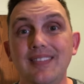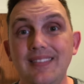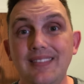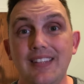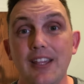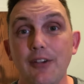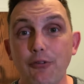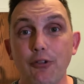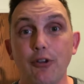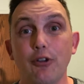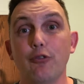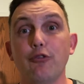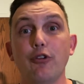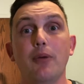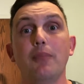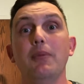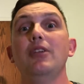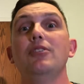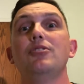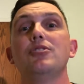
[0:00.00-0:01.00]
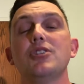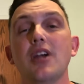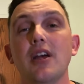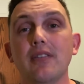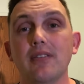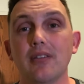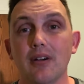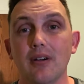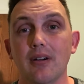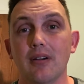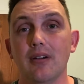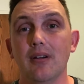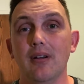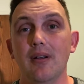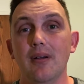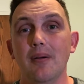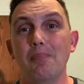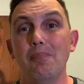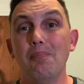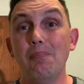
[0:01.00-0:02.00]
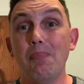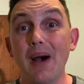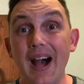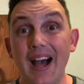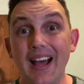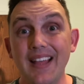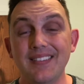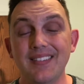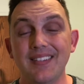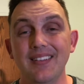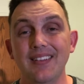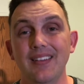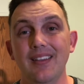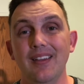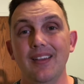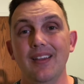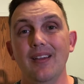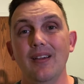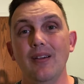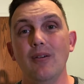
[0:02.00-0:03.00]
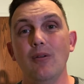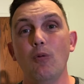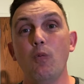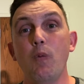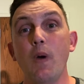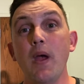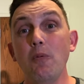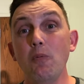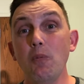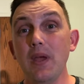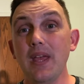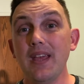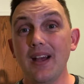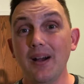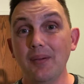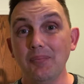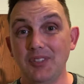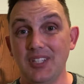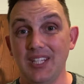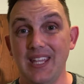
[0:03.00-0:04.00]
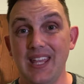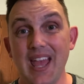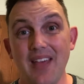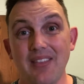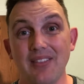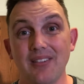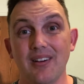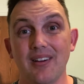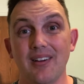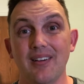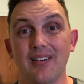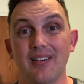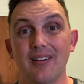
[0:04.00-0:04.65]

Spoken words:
different from each other, but when we come together,